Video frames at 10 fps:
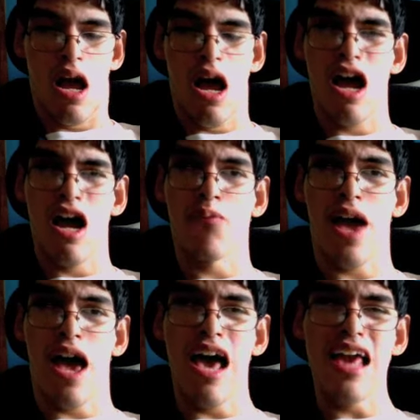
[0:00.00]
Um,
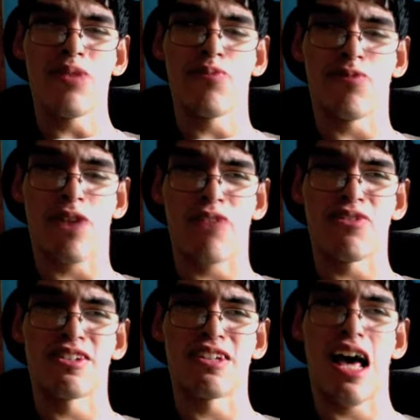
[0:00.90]
I am
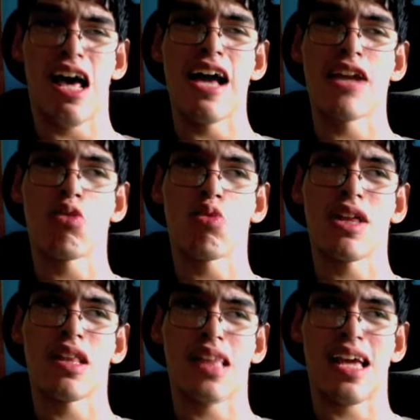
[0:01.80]
forever tied
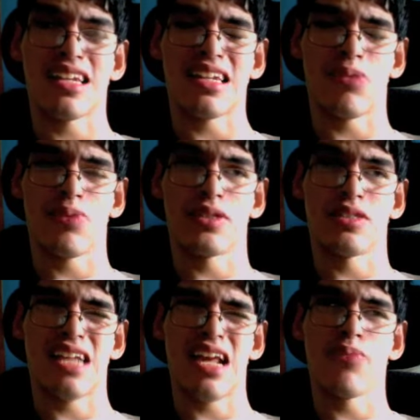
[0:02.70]
with SM
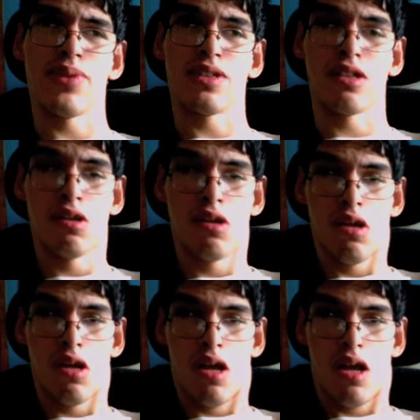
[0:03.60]
Entertainment
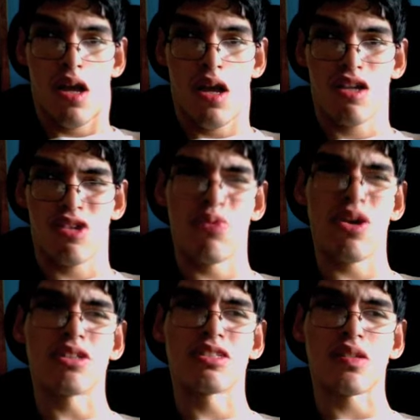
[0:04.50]

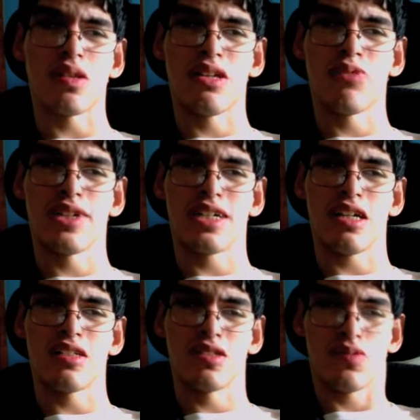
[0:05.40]
spiritually
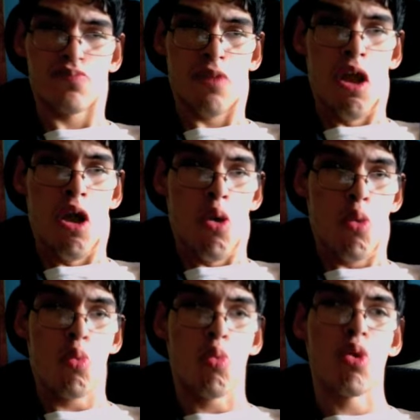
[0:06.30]
because
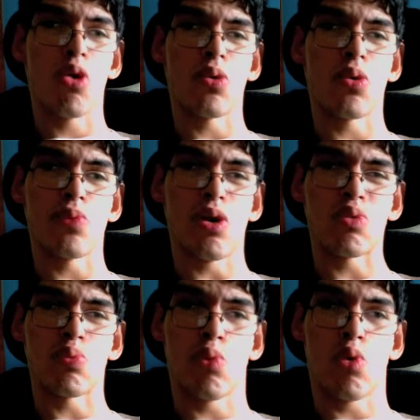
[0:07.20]
we were both
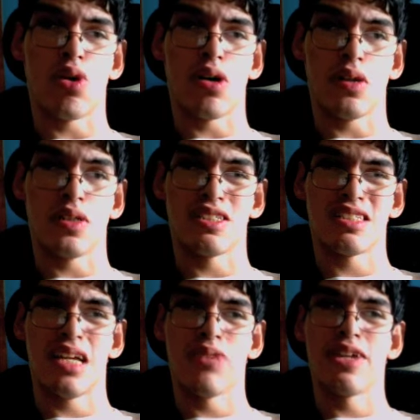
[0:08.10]
born on the
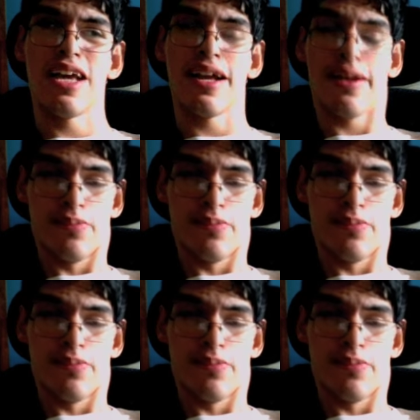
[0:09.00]
same day.